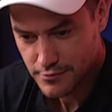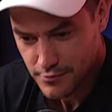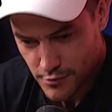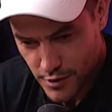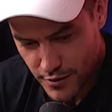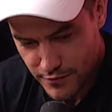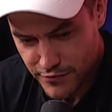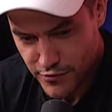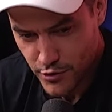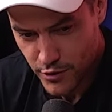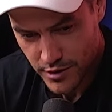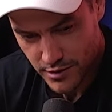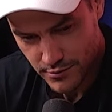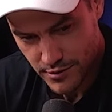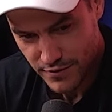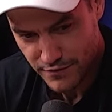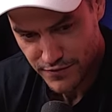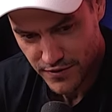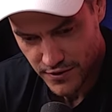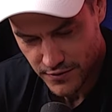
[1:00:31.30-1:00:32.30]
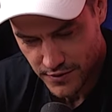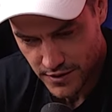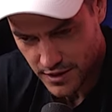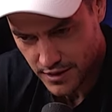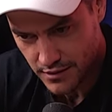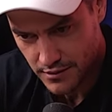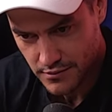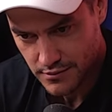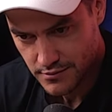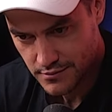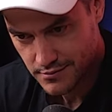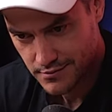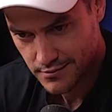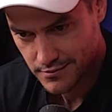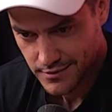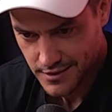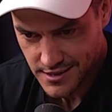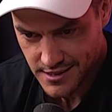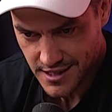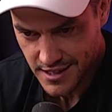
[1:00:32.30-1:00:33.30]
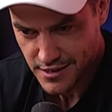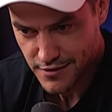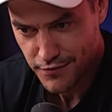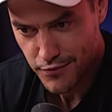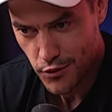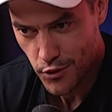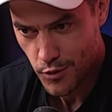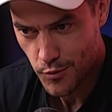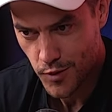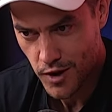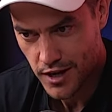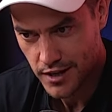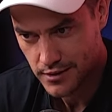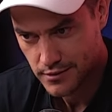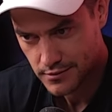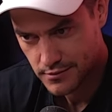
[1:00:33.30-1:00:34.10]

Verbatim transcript: 140, 150. Let's get to four and one.